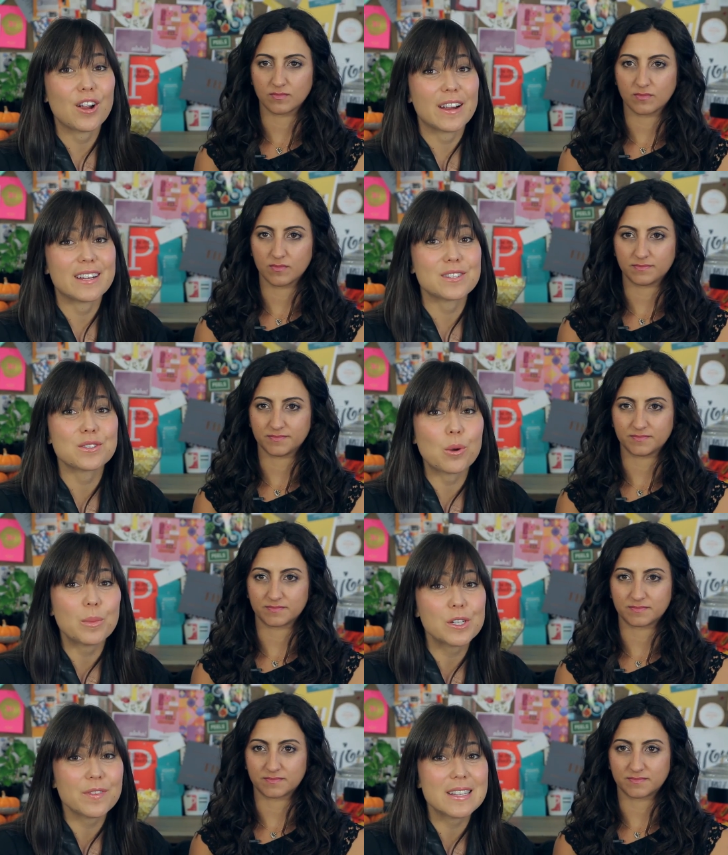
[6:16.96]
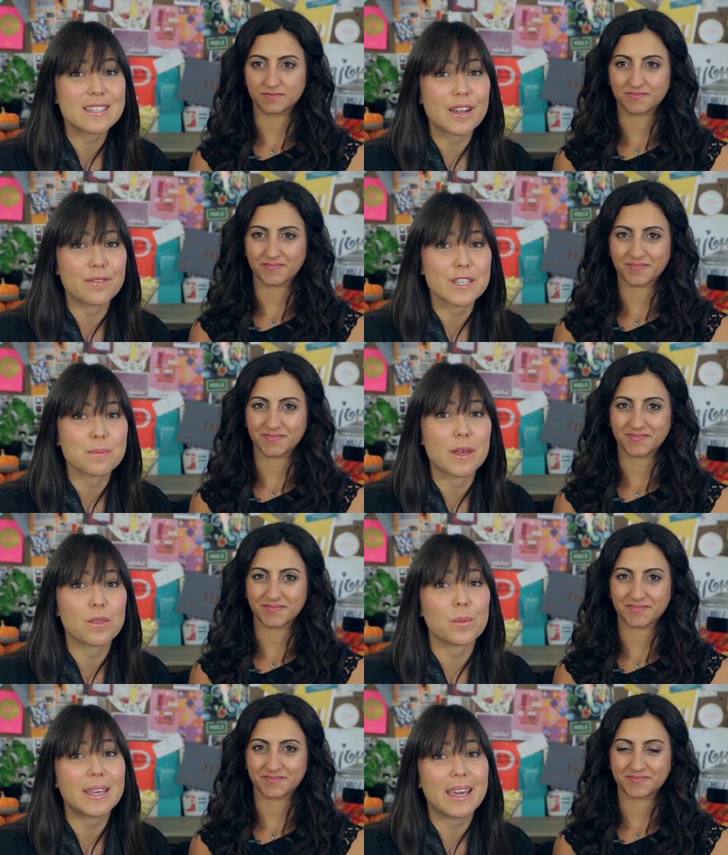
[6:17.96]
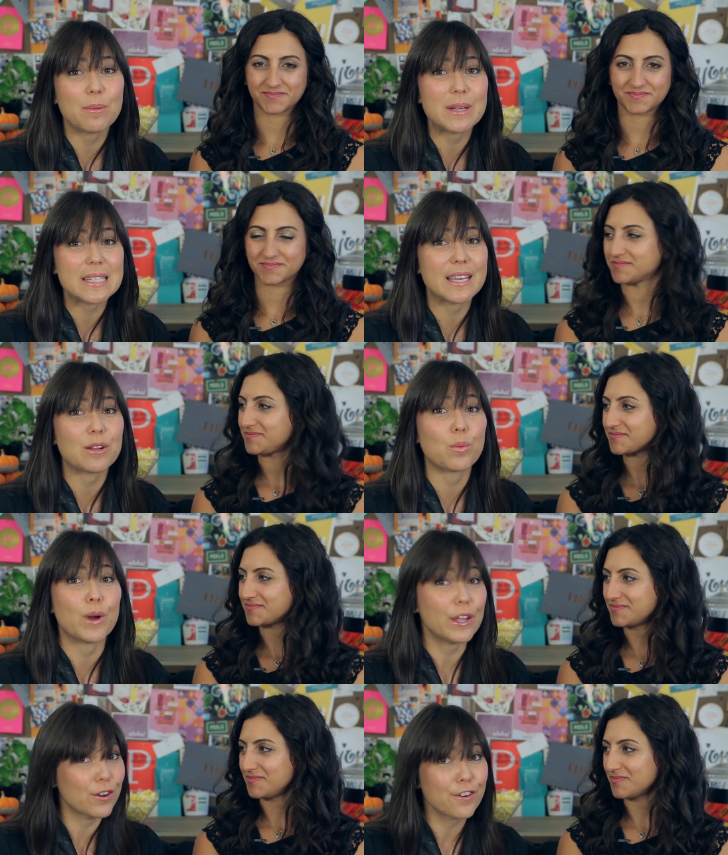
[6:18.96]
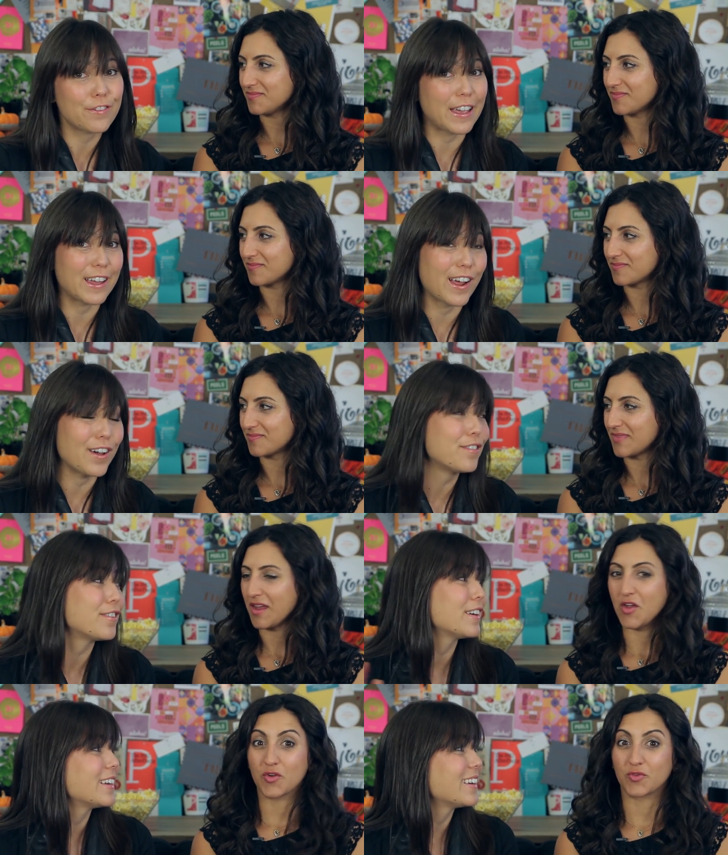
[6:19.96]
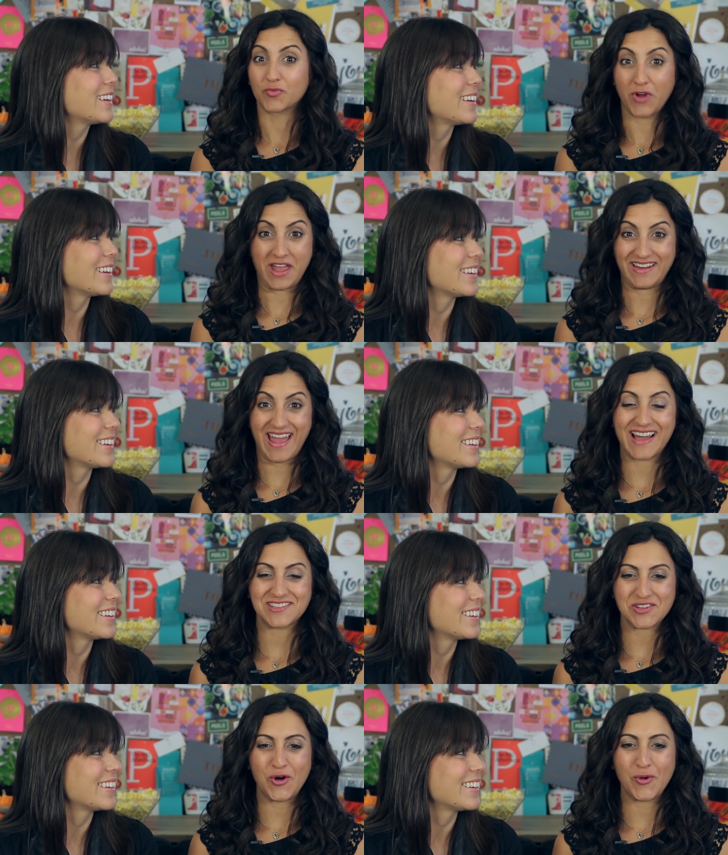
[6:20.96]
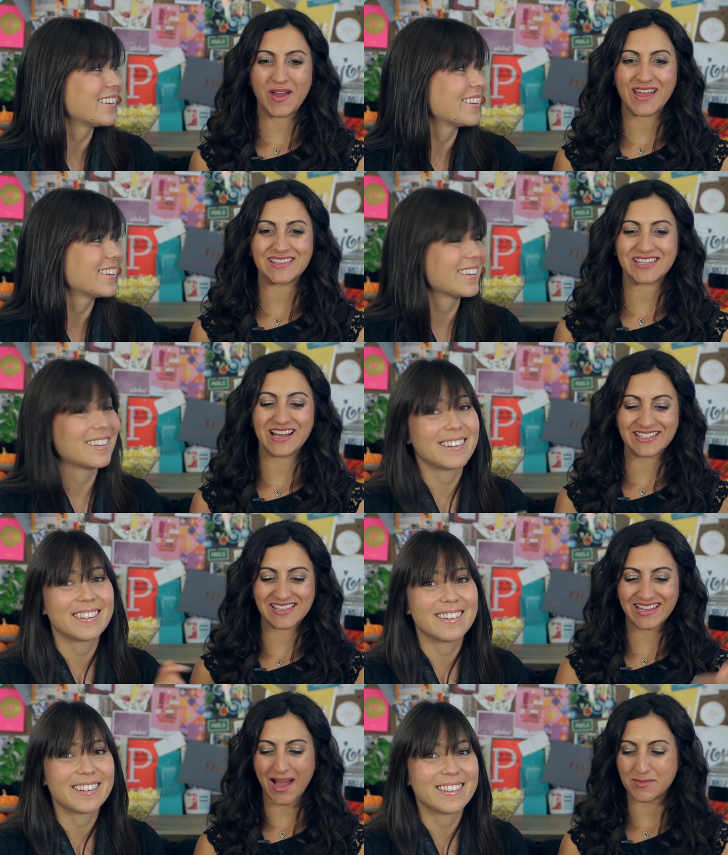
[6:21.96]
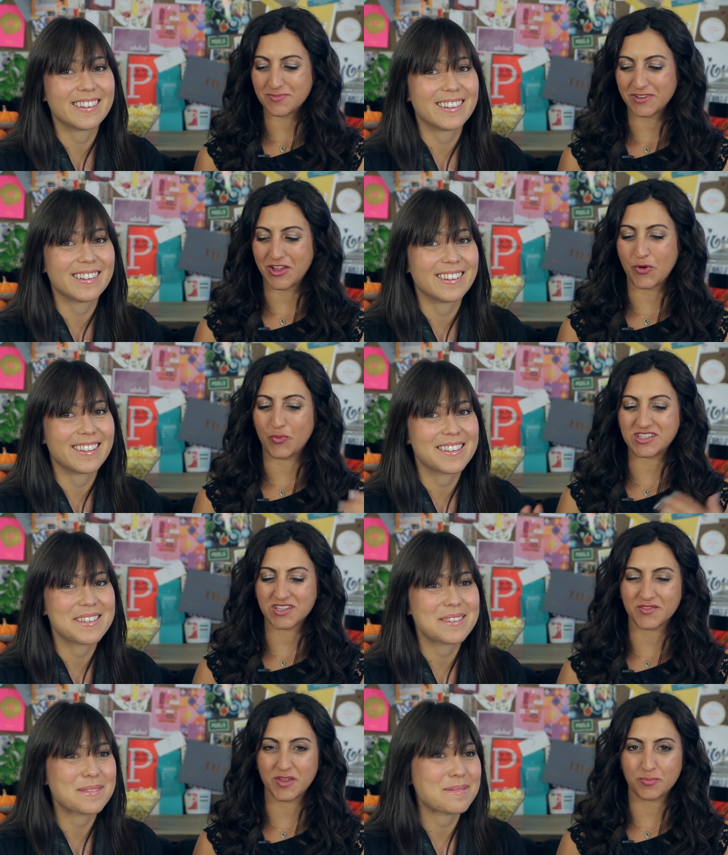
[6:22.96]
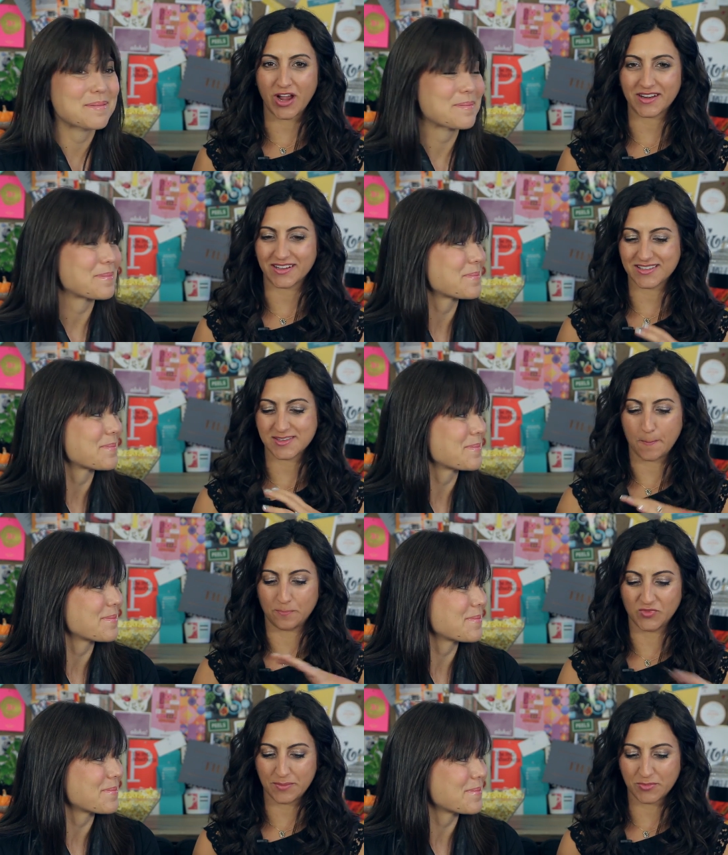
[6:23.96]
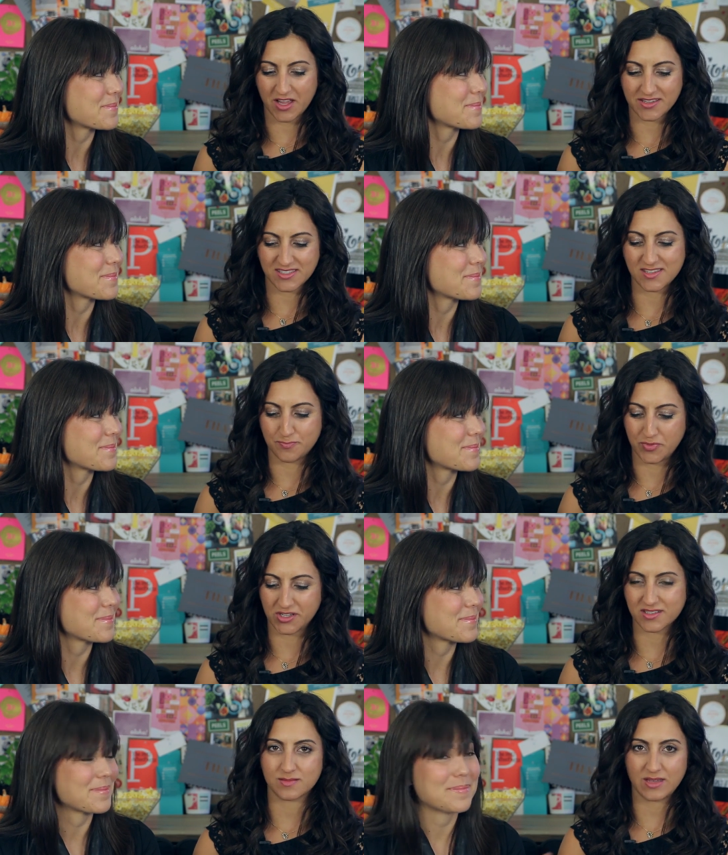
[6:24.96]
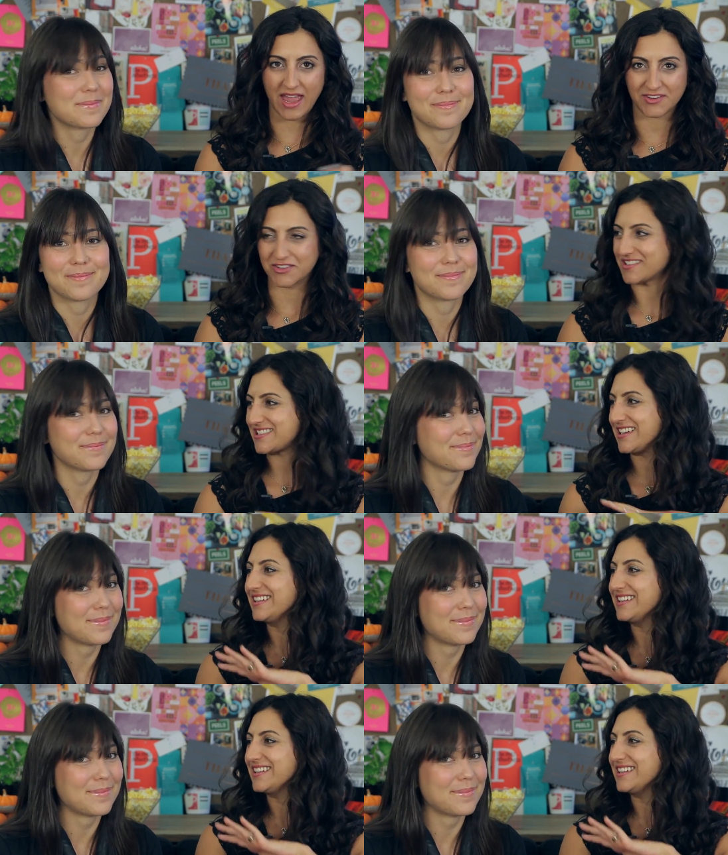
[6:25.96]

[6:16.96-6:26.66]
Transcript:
Speaker 1: All right, so much fun stuff this month. We can't wait to hear what you're a fan of.
Speaker 2: Right, as always, tell us in the comments below which of the products, lip glosses, books, candles,